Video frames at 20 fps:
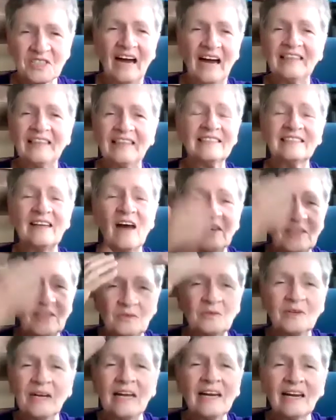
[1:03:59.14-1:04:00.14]
I did not
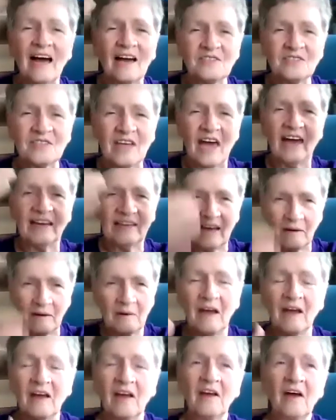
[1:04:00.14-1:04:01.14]
realize that.
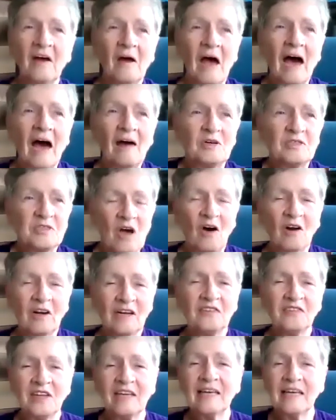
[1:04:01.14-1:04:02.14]
I was
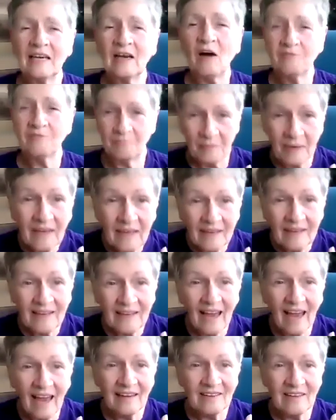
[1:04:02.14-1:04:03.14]
only thinking of
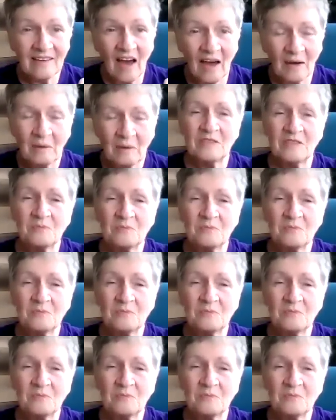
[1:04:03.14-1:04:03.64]
me and not as